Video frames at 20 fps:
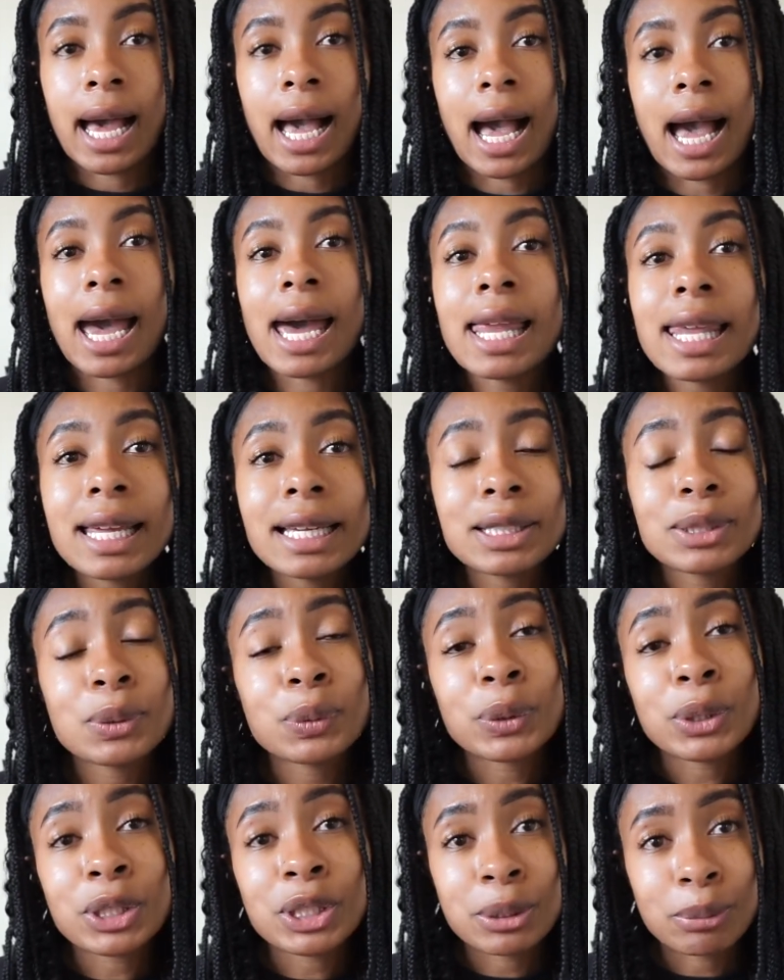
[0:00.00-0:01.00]
I like to
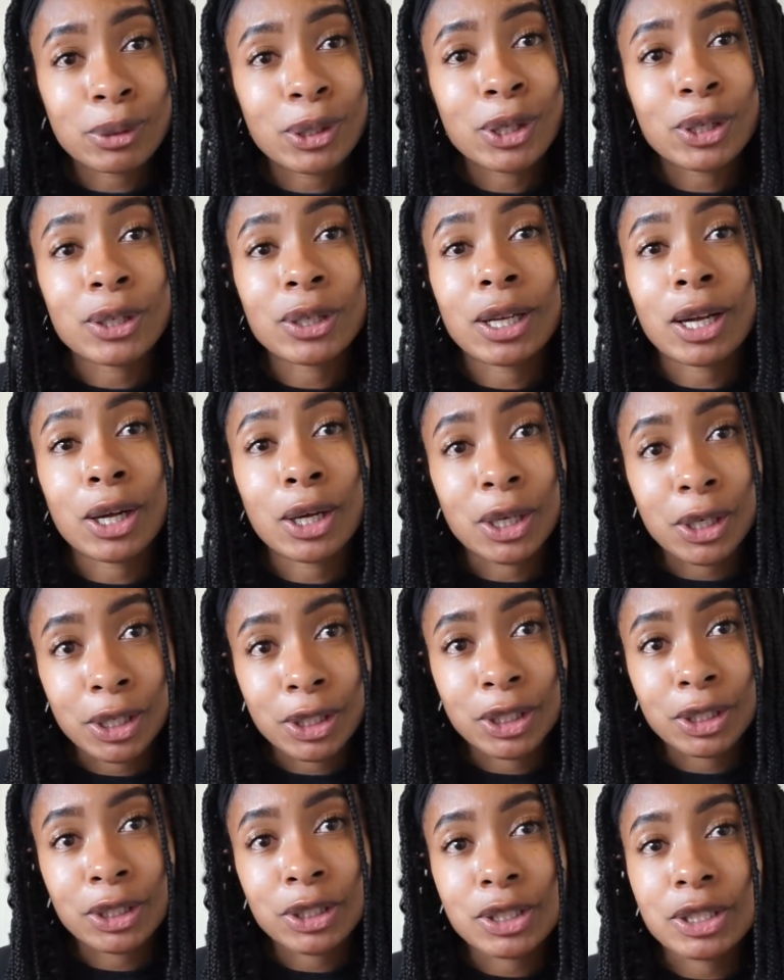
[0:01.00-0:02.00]
work smarter, not
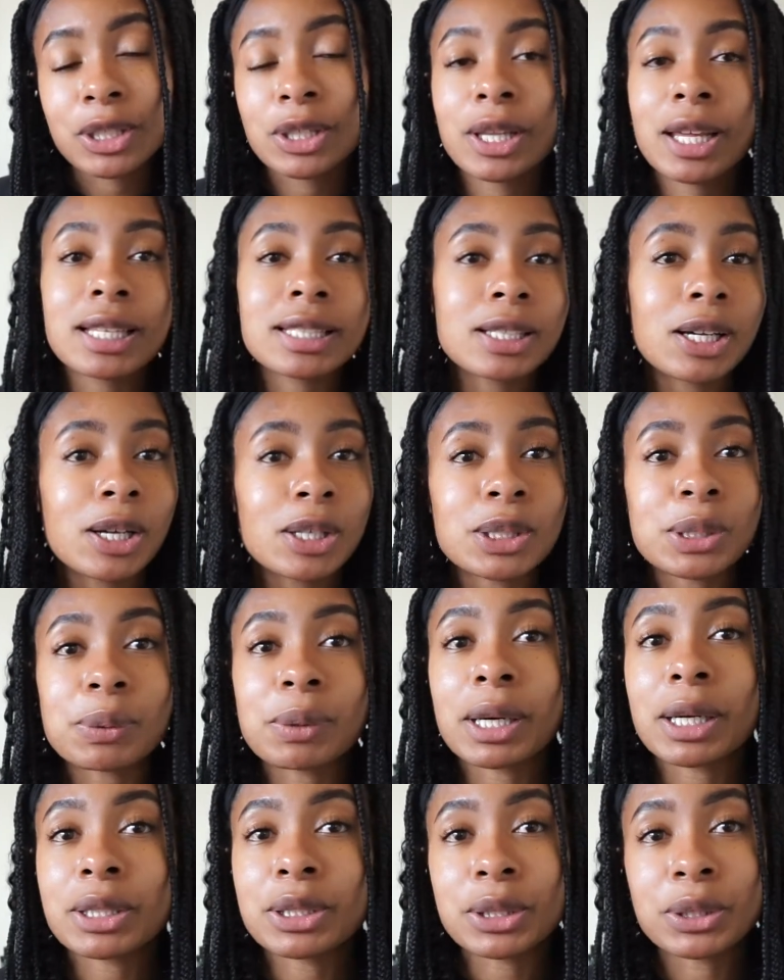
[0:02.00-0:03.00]
harder. So that's also
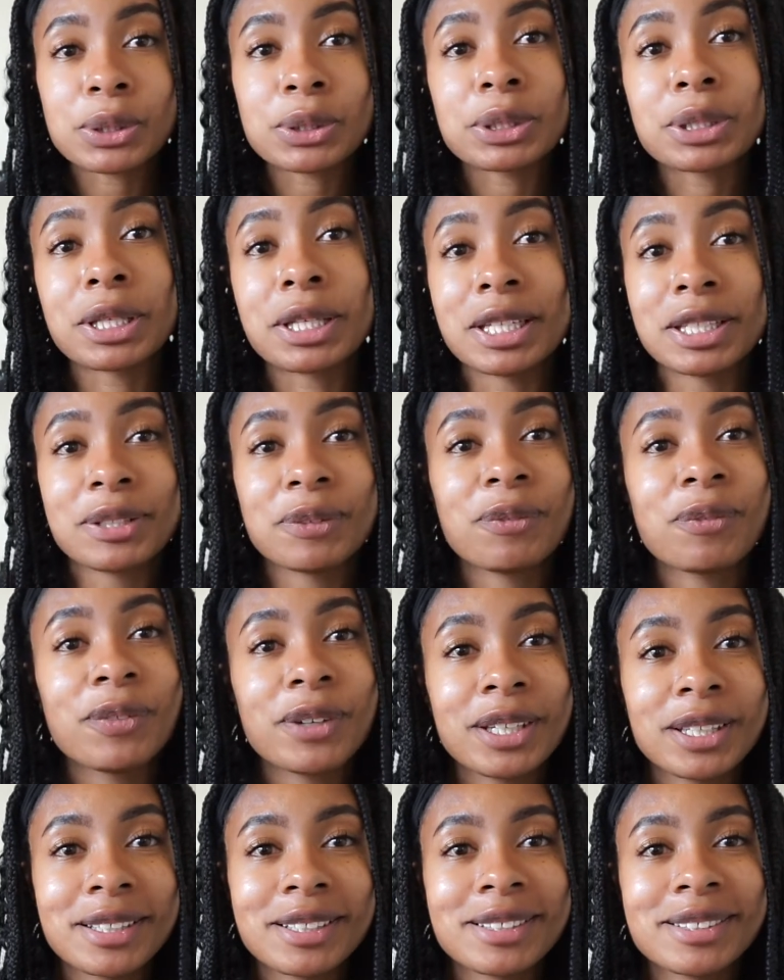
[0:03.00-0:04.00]
why I chose this
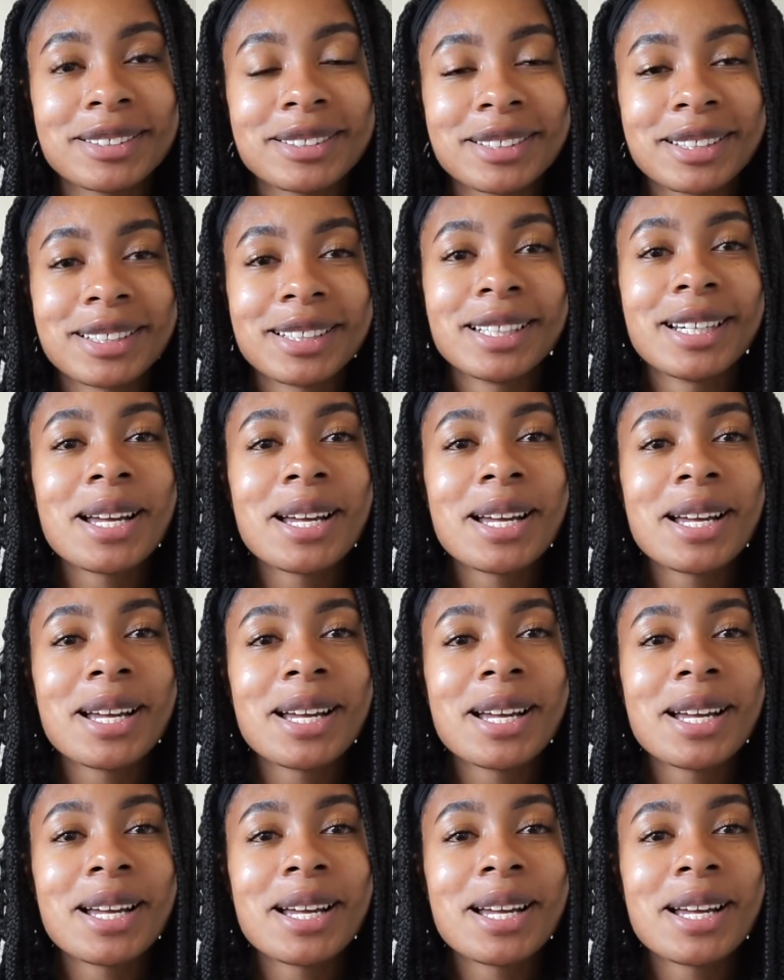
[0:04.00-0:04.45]
field.